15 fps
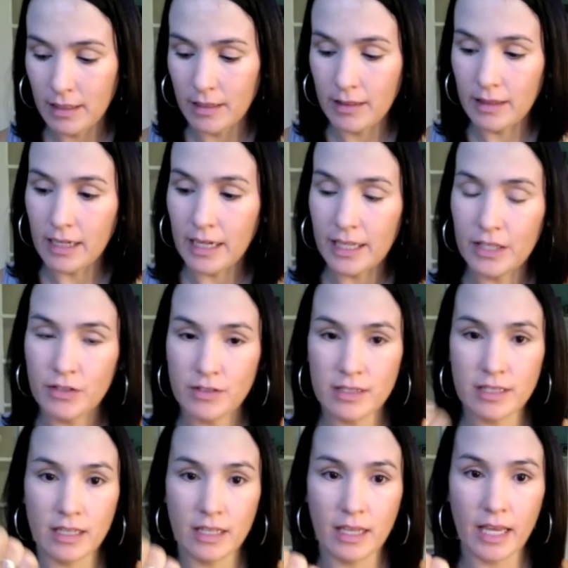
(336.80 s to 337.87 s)
Then I use
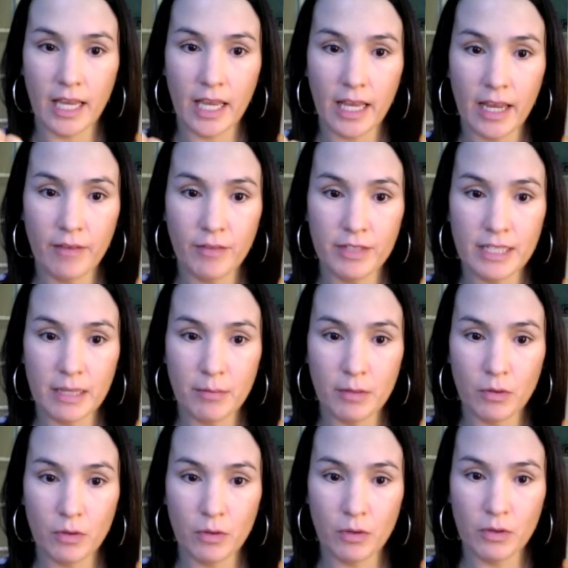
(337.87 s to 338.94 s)
the Everyday
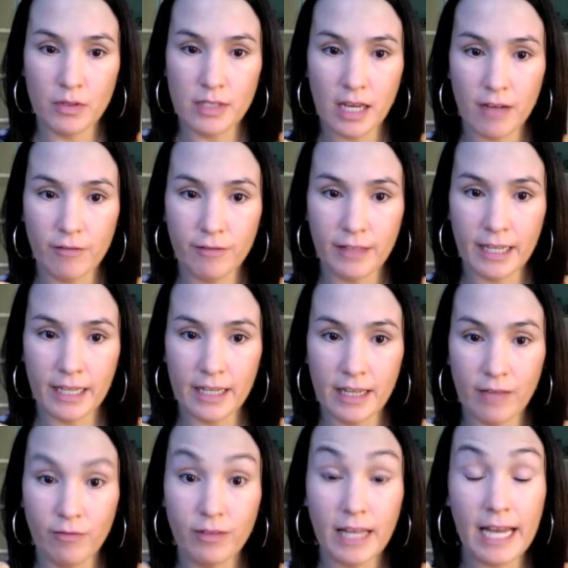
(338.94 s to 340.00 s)
Minerals
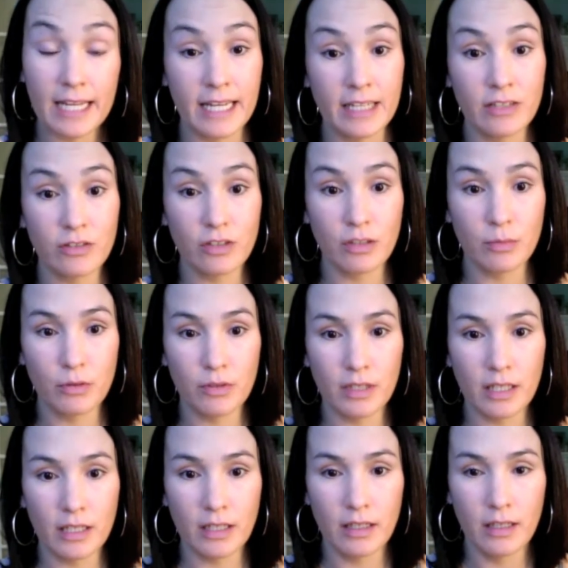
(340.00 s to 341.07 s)
flat handle
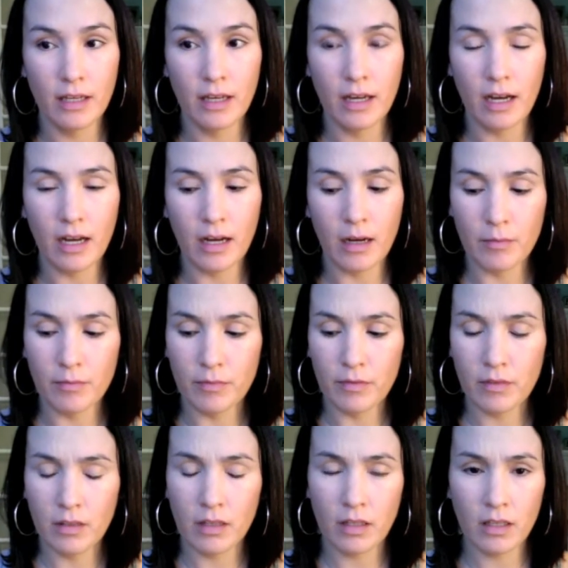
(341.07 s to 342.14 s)
kabuki.
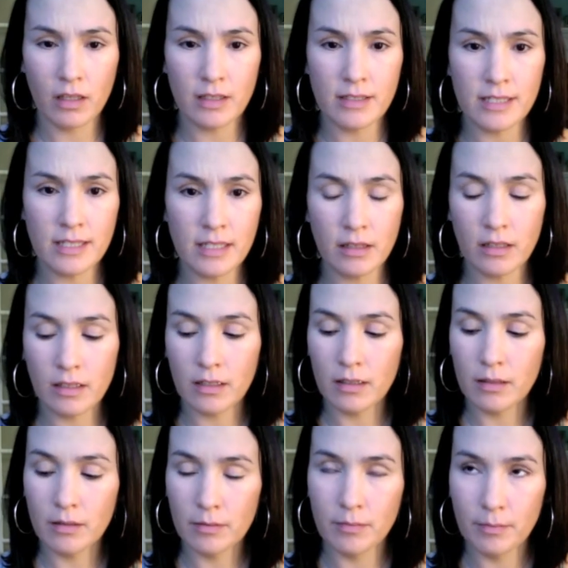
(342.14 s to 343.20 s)

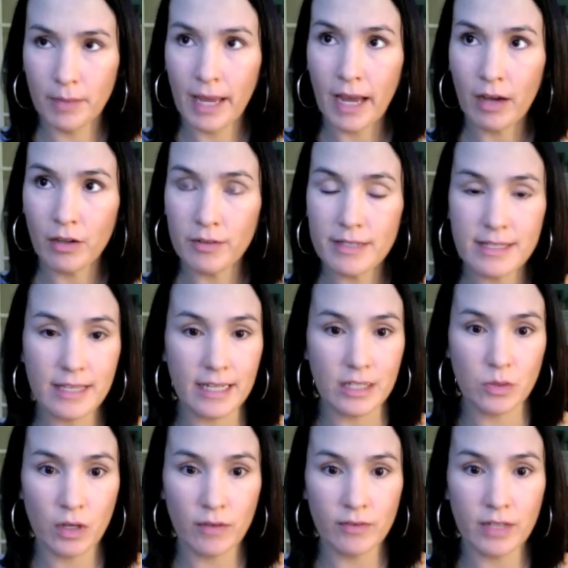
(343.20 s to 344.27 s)
The powder is like
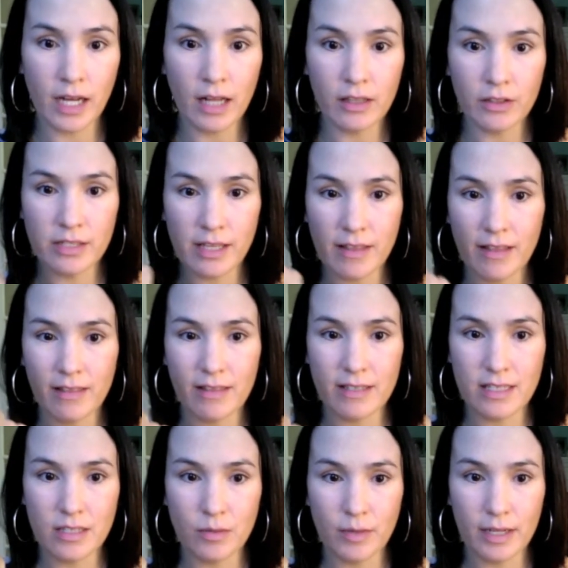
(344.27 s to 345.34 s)
$12. I think this
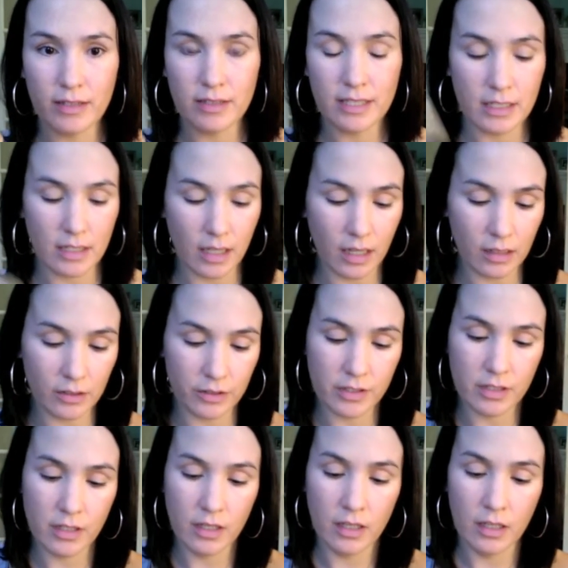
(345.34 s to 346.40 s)
is around $10.
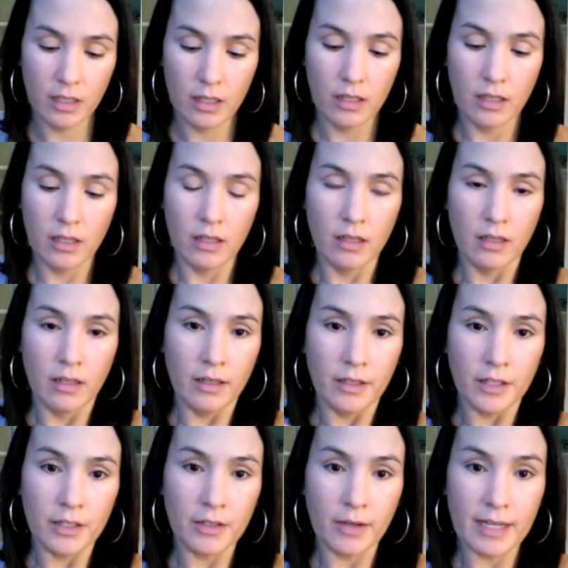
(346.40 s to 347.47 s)

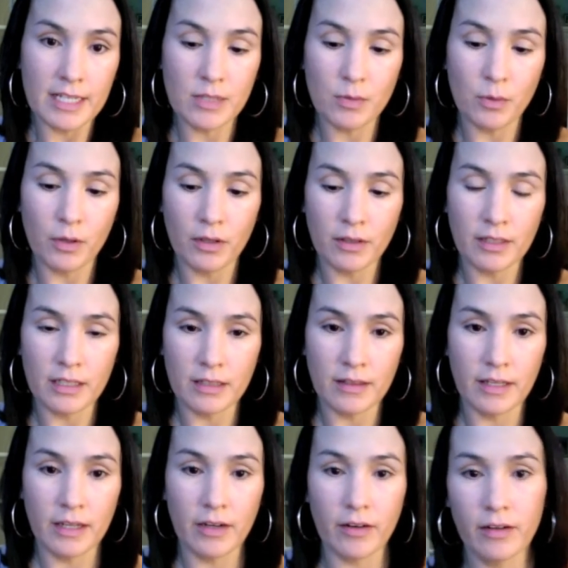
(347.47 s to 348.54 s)
You know, I swirl it in
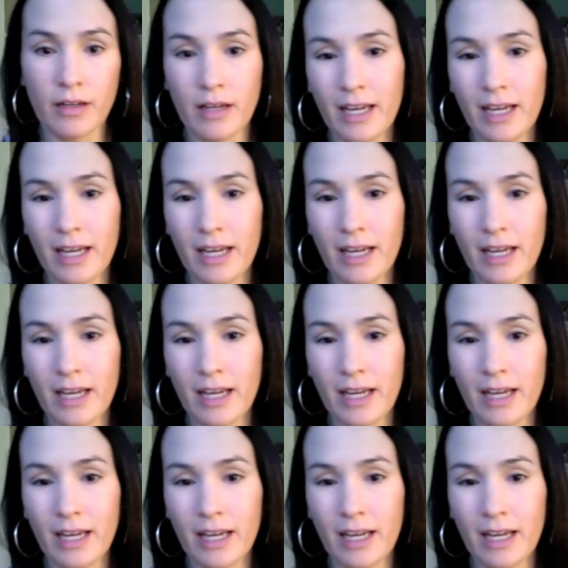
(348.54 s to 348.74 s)
there.